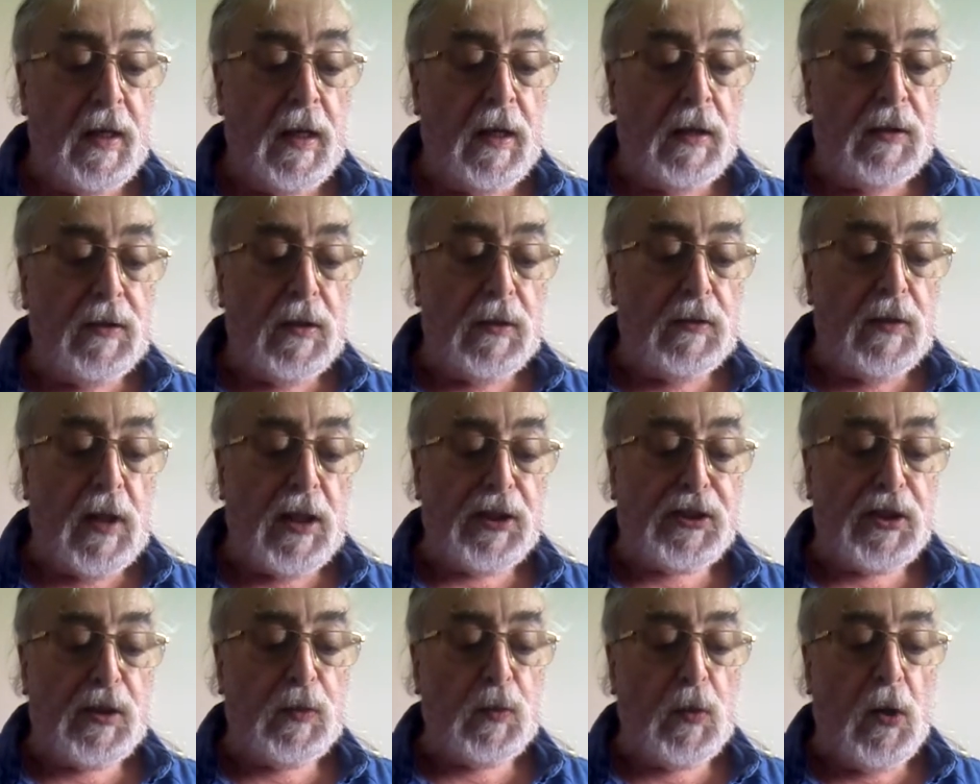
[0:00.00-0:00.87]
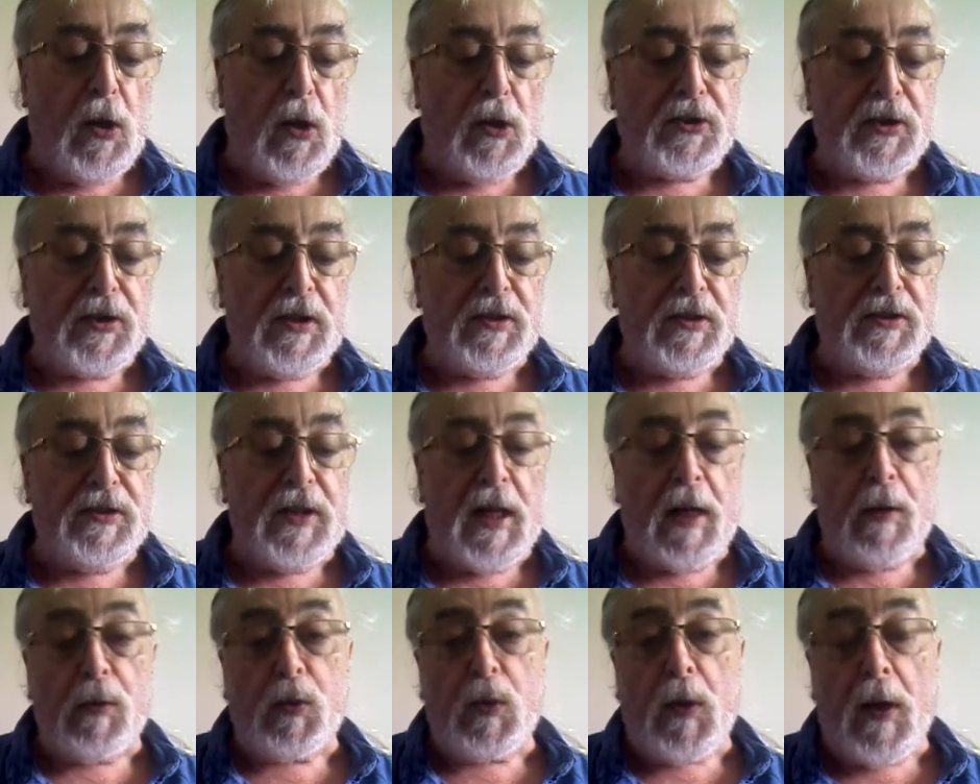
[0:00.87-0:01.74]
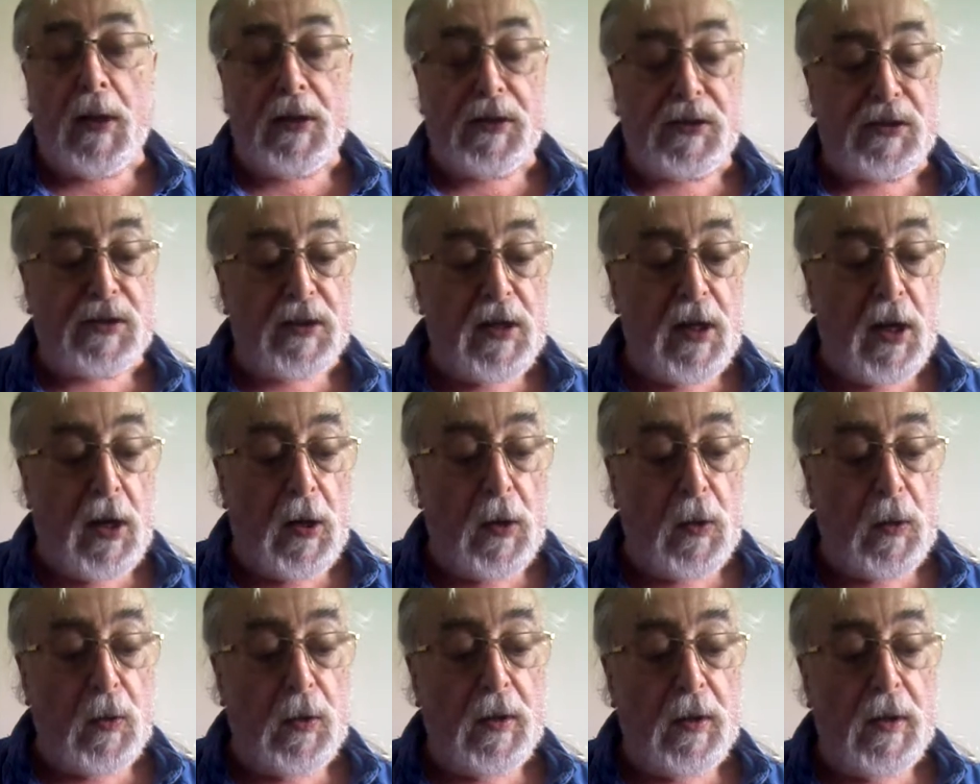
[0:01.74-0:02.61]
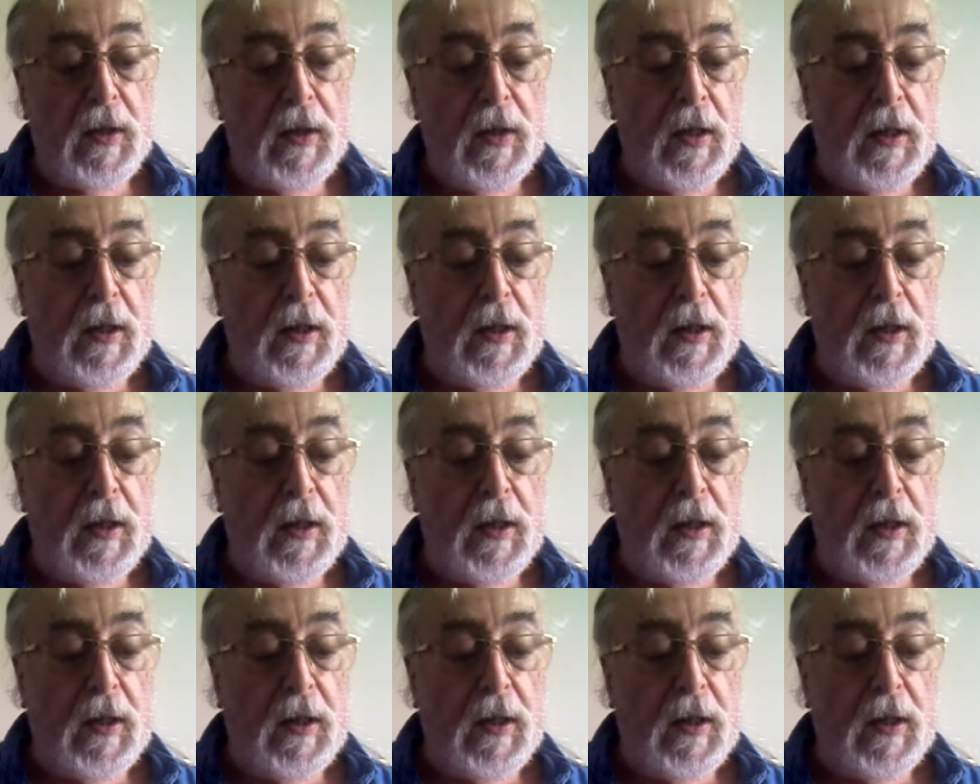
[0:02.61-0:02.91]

The rushing water is now quite slow. The